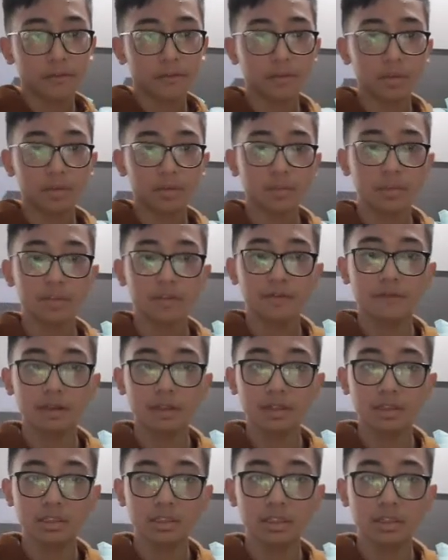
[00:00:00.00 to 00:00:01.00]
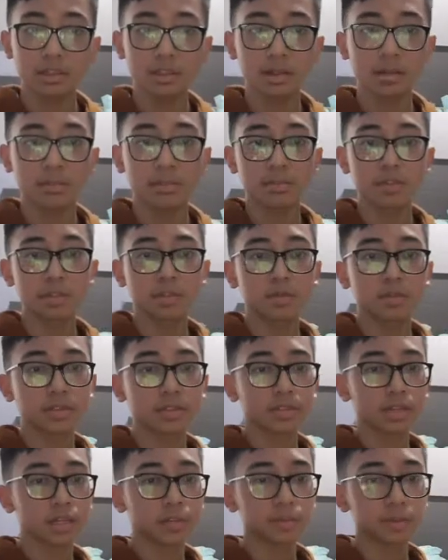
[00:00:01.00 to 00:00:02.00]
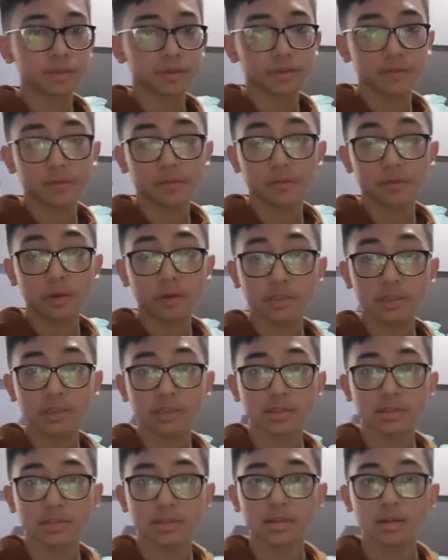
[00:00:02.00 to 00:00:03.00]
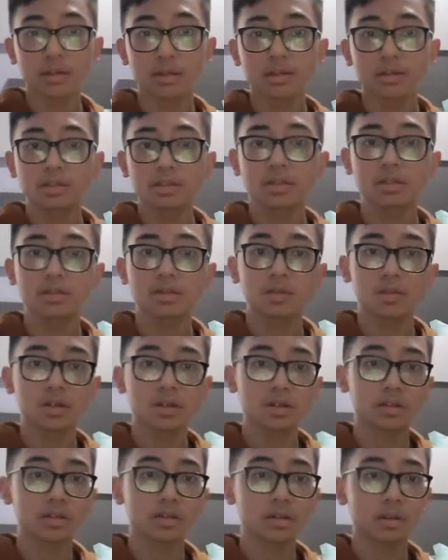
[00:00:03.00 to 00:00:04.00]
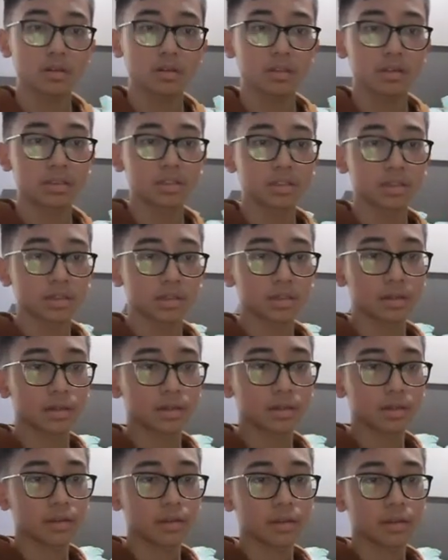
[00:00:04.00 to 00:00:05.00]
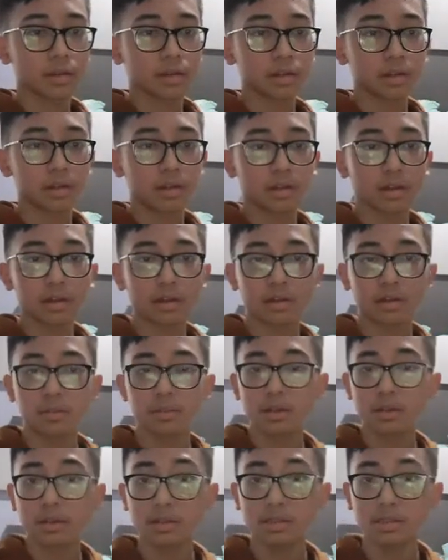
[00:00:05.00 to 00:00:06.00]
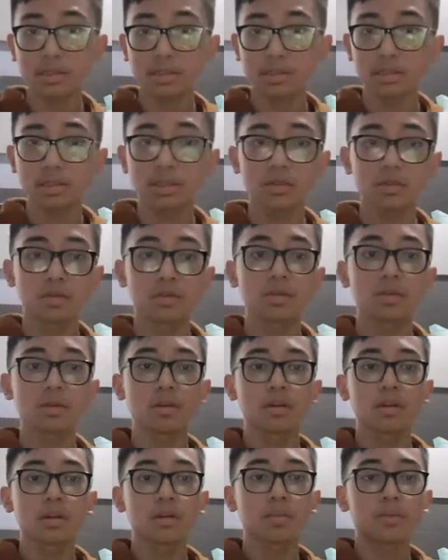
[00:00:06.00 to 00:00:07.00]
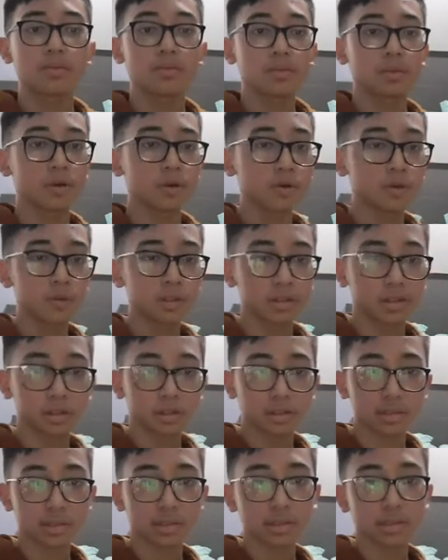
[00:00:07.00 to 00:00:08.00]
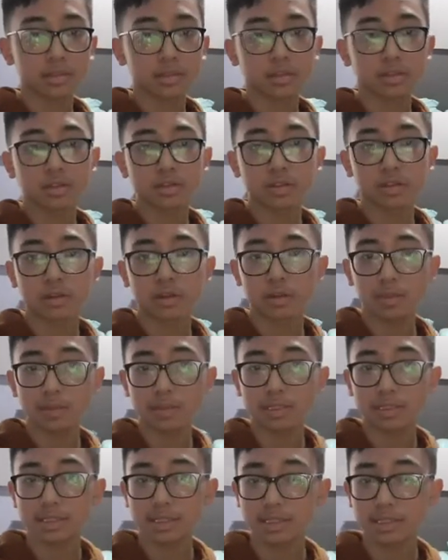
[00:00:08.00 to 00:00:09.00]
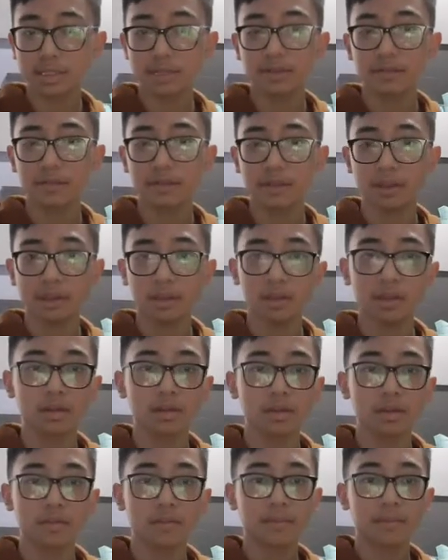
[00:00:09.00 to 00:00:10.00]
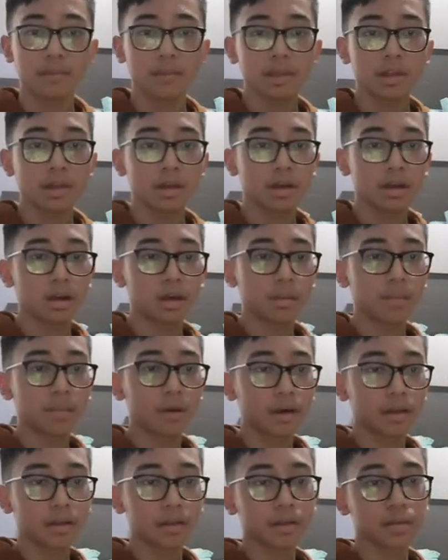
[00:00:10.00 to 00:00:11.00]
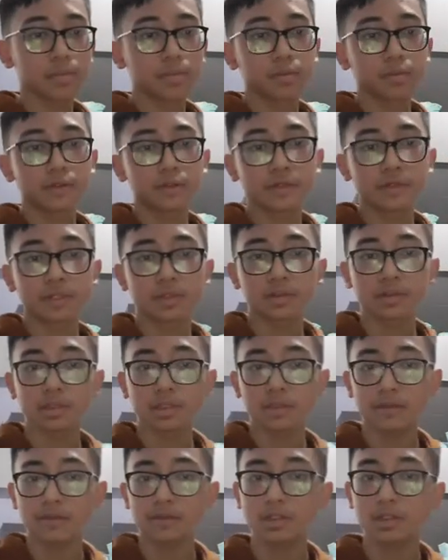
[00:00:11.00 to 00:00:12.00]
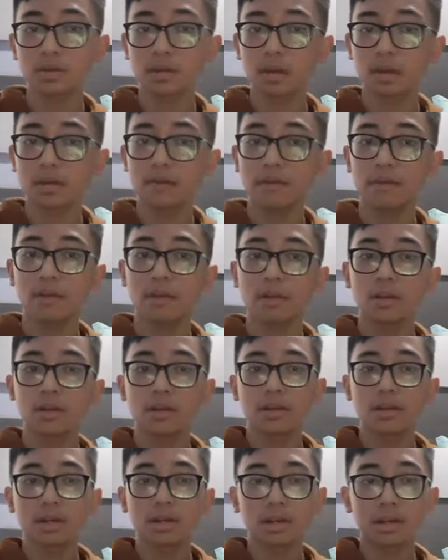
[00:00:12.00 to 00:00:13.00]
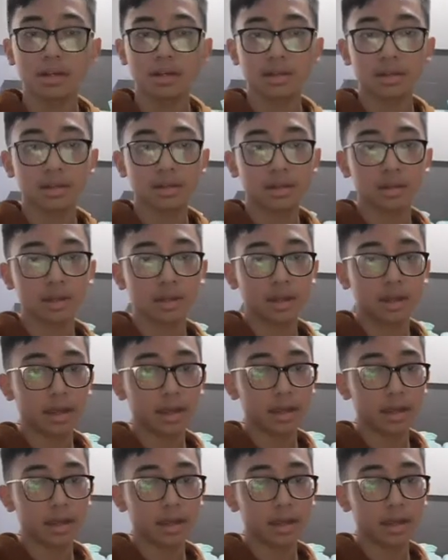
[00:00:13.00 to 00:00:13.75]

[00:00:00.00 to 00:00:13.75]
From differentiating between types of depression to acknowledging the inheritability to pronouns to obsessive thinking, Al-Balkhi proves himself to have an